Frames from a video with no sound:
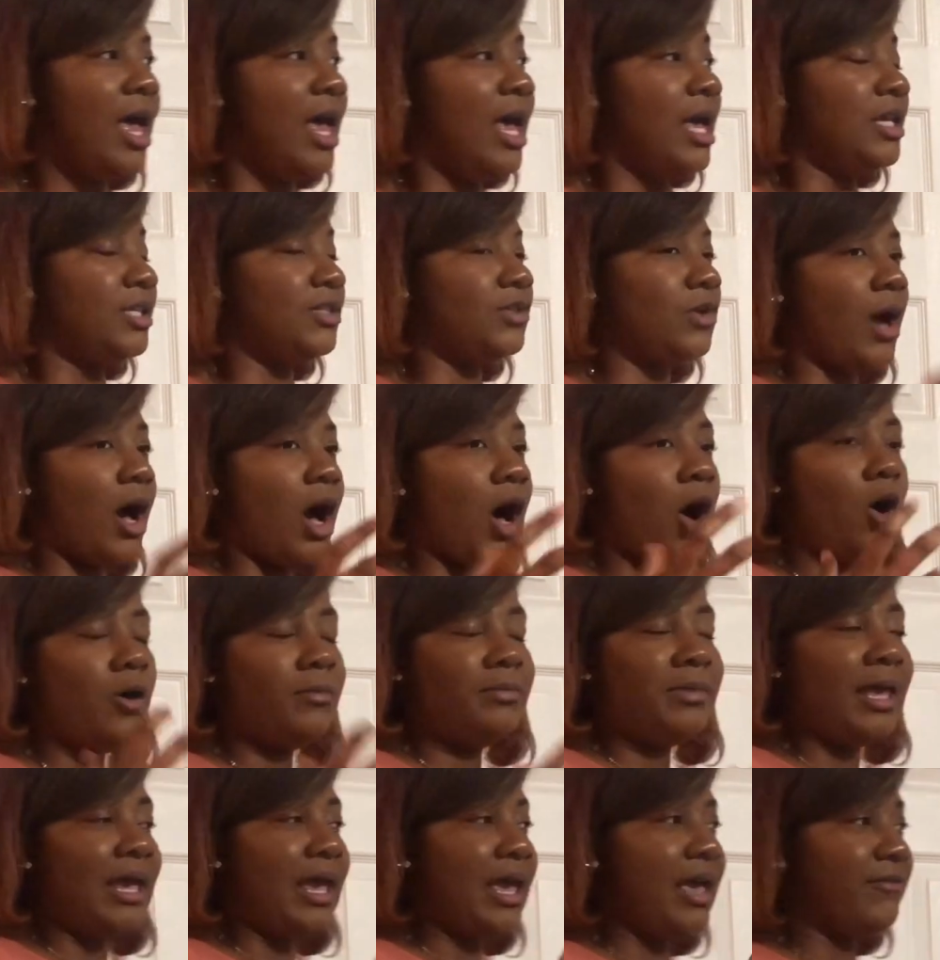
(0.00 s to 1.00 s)
So I
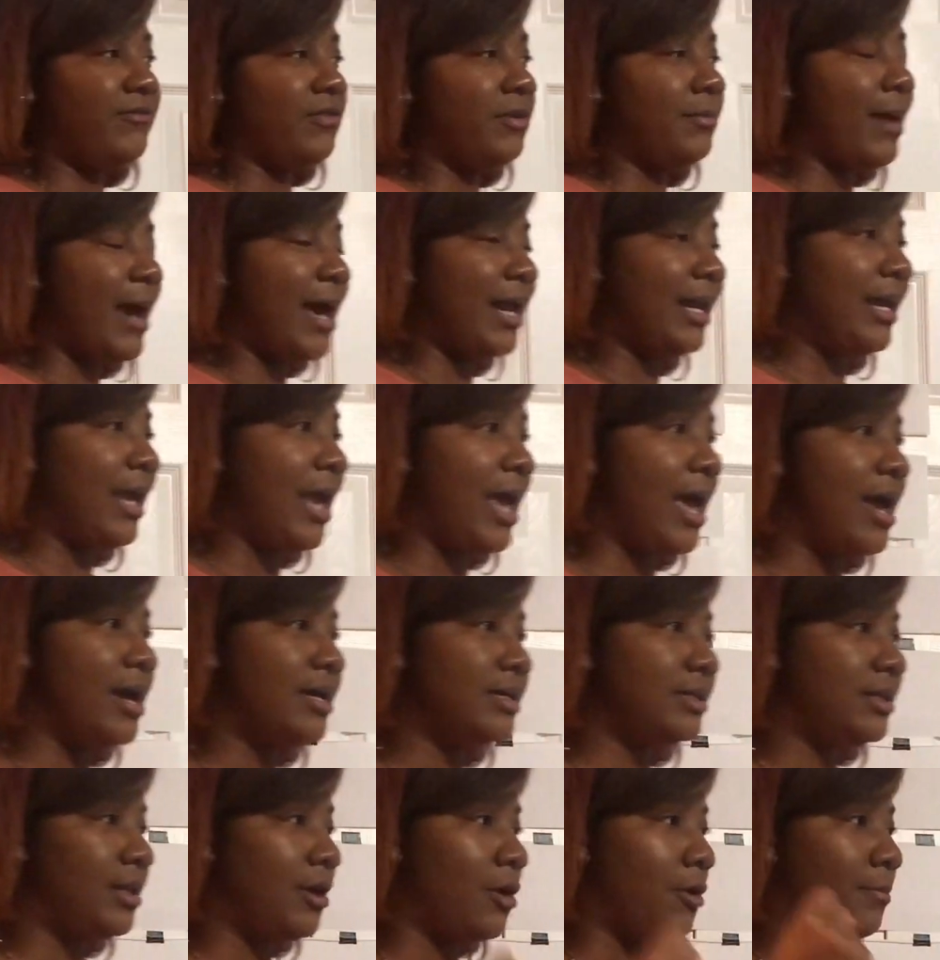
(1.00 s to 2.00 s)
hope that everybody
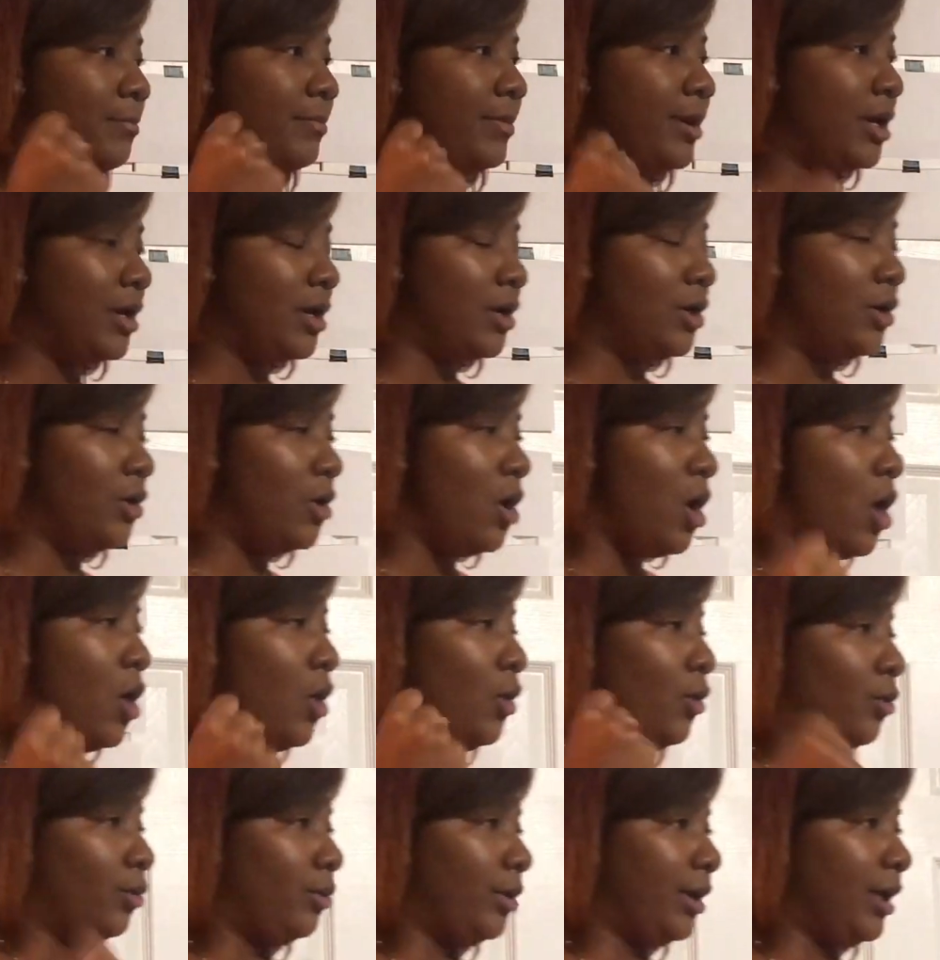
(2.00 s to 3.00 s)
has their bell
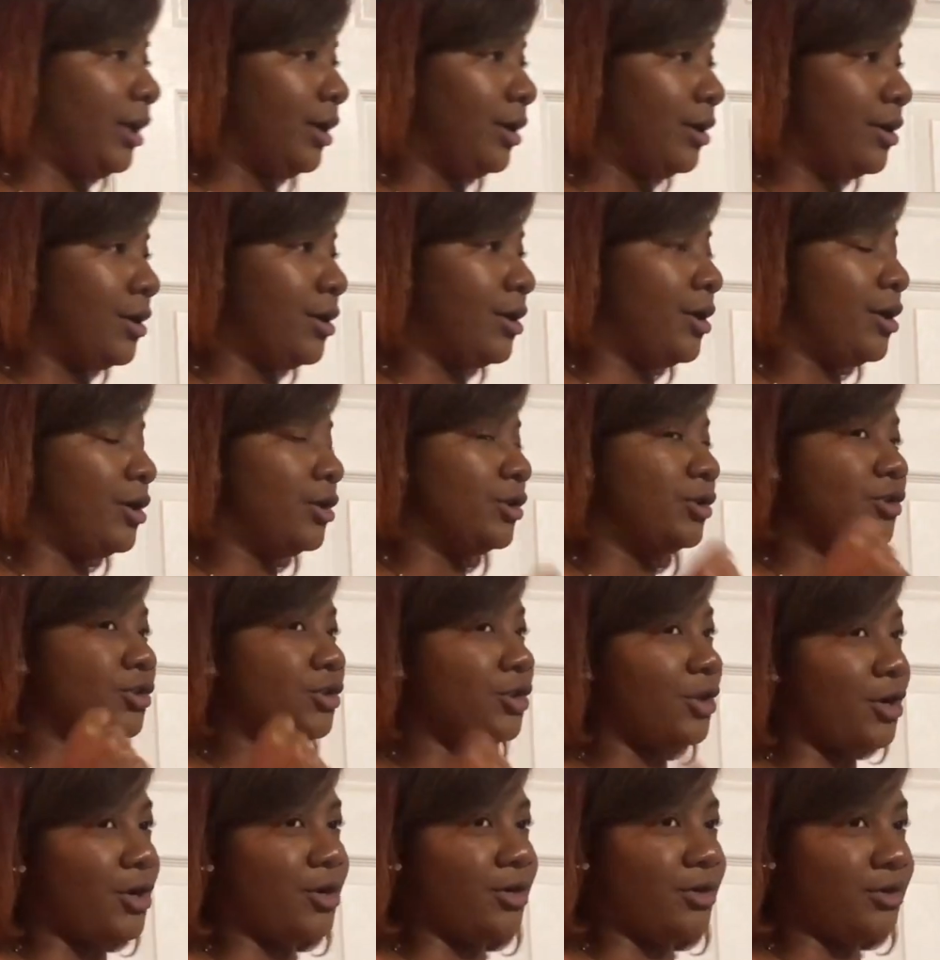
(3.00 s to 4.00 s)
ringer
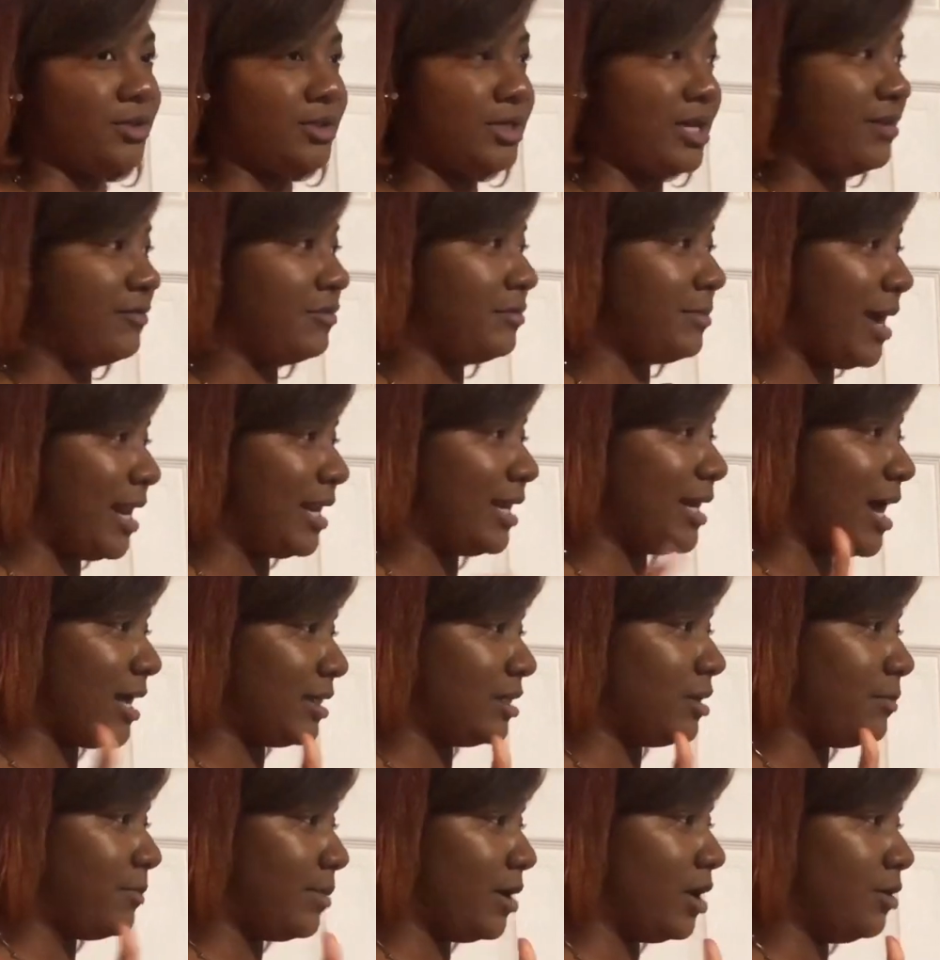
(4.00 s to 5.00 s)
journals. Everybody got
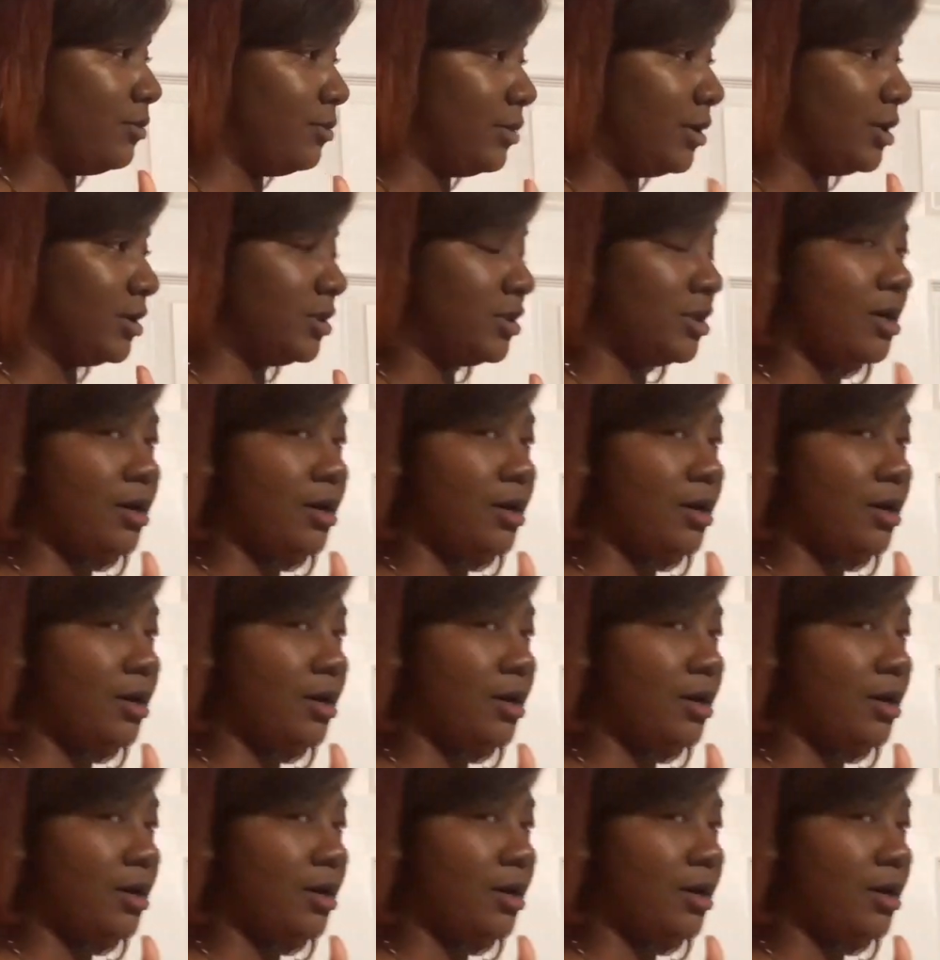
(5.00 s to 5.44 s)
their bell ringer